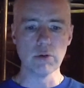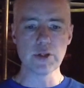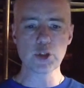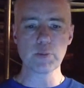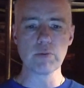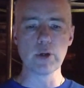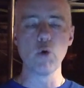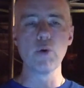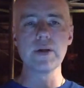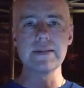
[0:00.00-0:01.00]
will eventually be
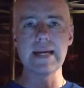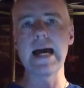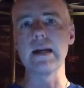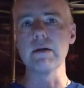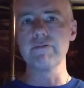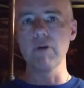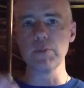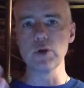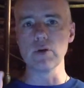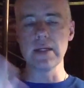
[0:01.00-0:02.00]
recording data
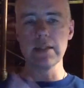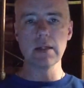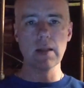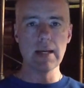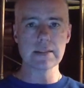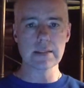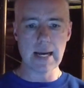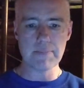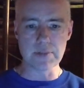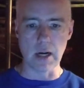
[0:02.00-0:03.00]
from your in-class
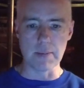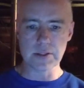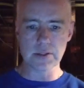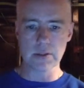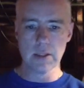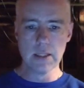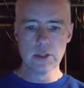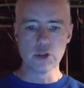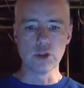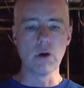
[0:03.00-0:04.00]
laptops
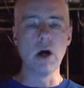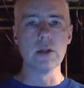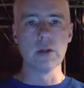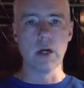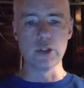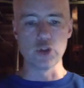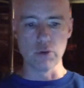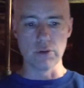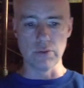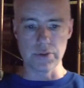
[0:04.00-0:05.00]
to your online
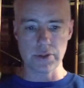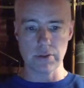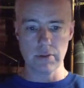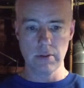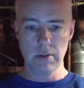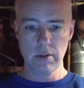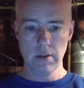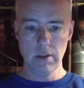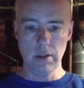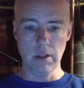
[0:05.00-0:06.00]
journals.
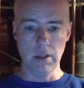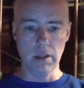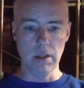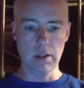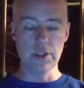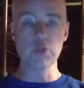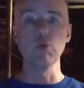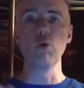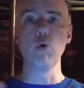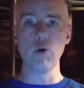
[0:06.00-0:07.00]

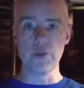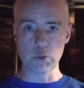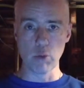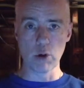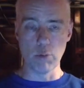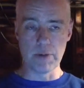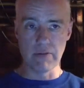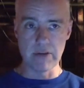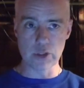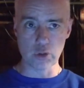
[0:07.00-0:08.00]
This work will
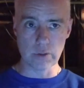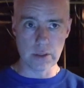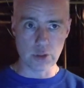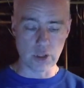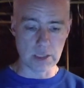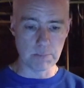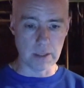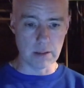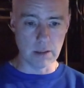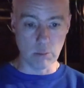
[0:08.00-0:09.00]
be eventually checked by